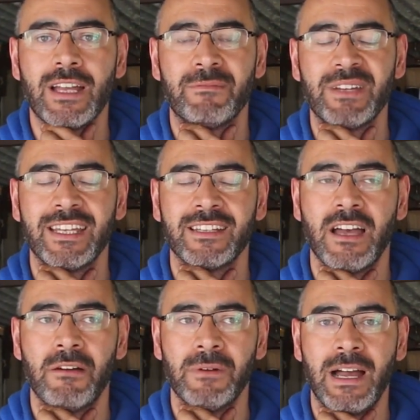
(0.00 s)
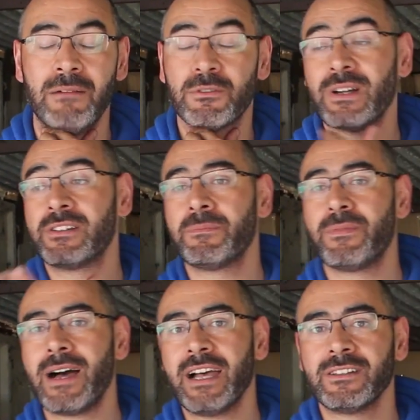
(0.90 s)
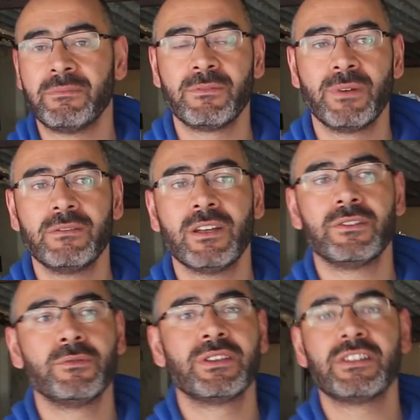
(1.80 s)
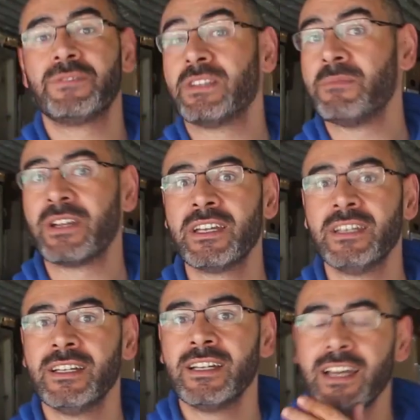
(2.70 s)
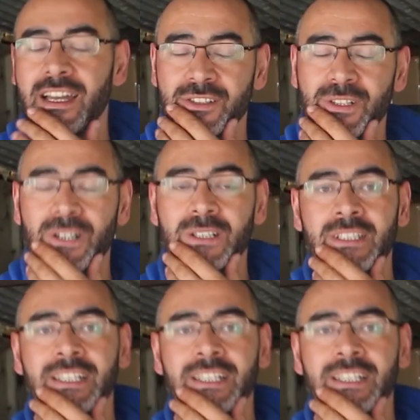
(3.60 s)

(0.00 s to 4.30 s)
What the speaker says: I mean, I'm quite surprised. I mean, we're not doing this for the money at all.